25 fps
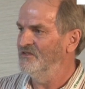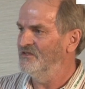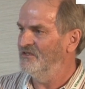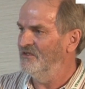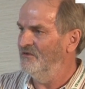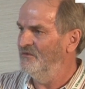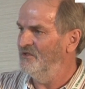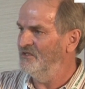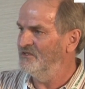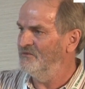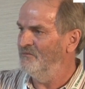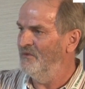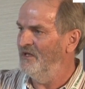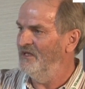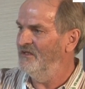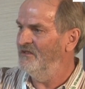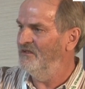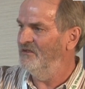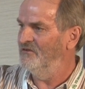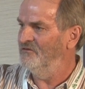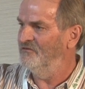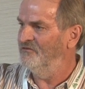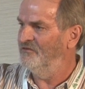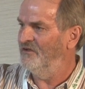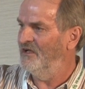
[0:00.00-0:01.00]
So it's
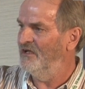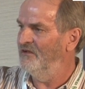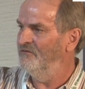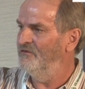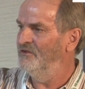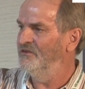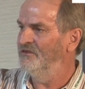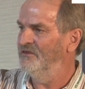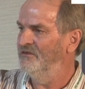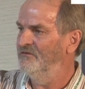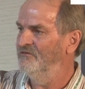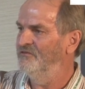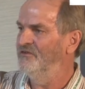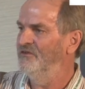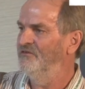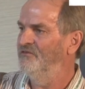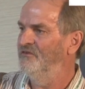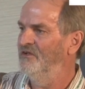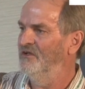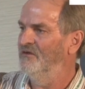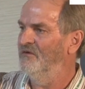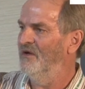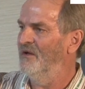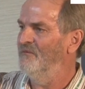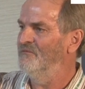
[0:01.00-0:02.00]
making
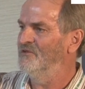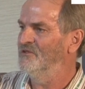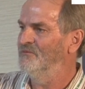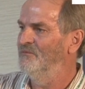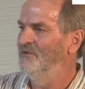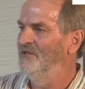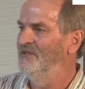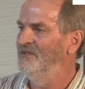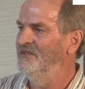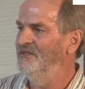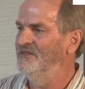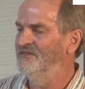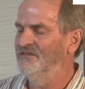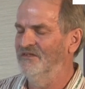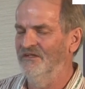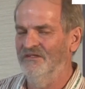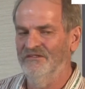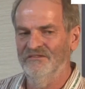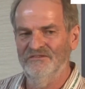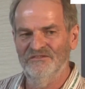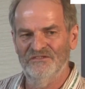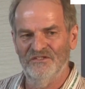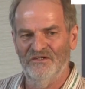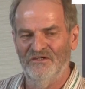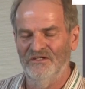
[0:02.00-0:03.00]
550 grams per litre
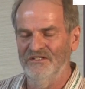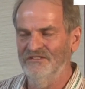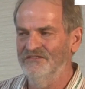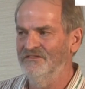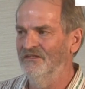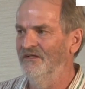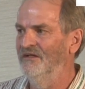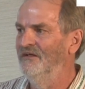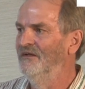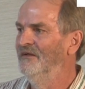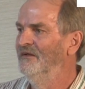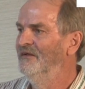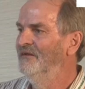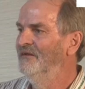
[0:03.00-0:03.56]
titer.